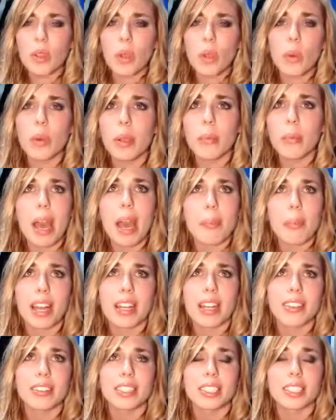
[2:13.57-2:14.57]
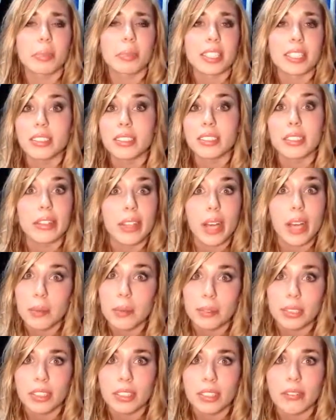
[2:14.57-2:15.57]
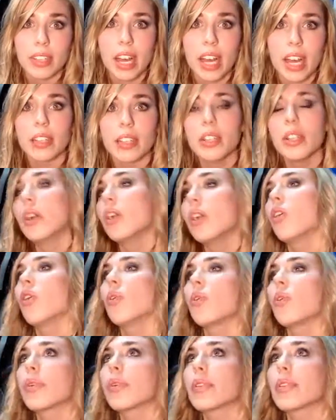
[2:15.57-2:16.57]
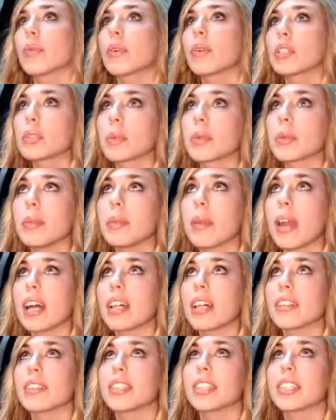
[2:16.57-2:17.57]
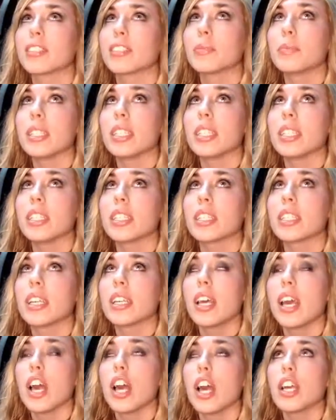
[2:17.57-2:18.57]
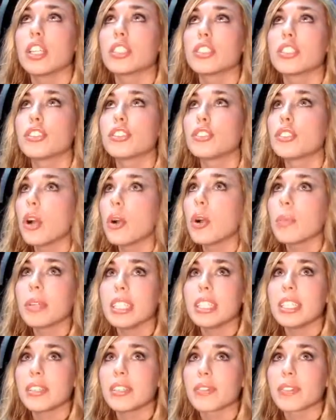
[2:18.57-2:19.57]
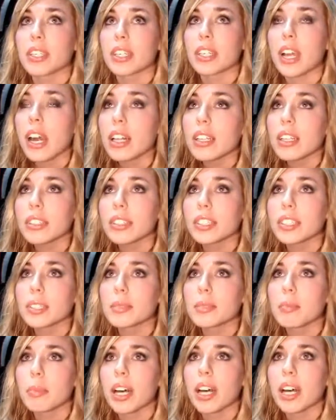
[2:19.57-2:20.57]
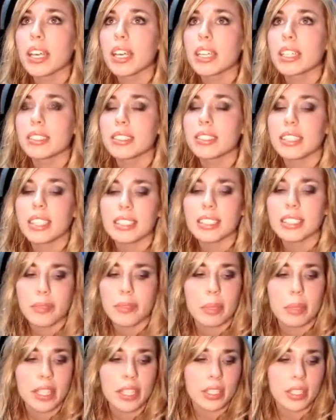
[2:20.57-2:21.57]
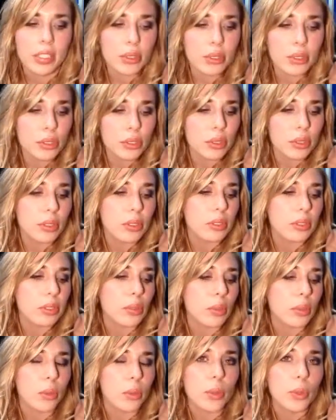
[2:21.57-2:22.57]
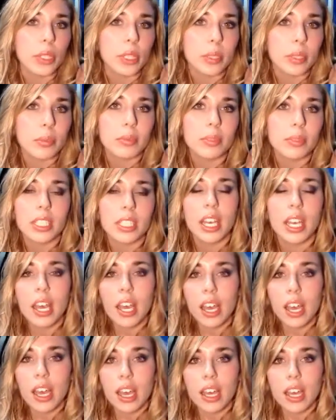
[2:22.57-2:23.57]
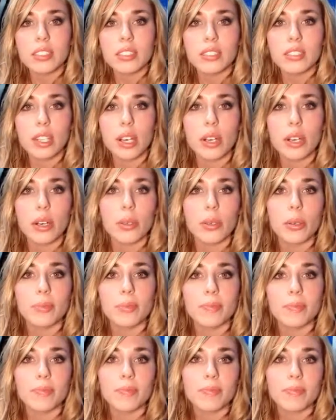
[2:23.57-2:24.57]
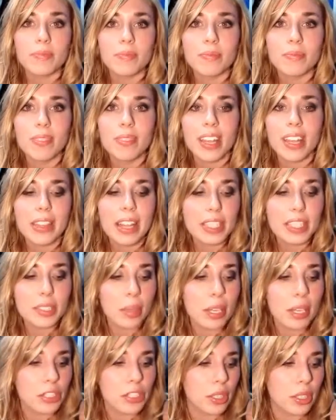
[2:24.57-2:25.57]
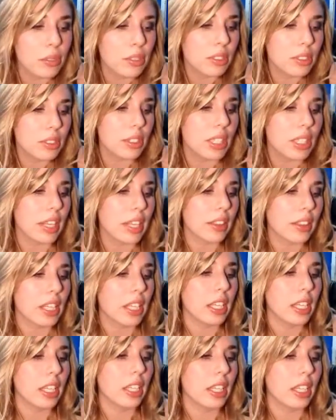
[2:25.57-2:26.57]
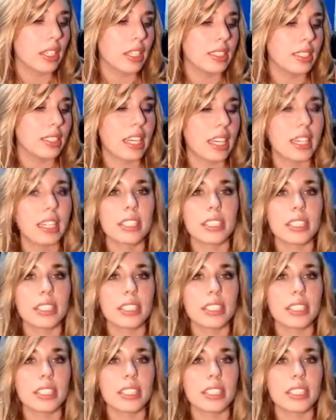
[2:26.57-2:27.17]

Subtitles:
or a matte palette that's basically the opposite of that, or the 120 palette that gives me so many different colors but doesn't give me any neutrals or warms. So that's why I chose to get the second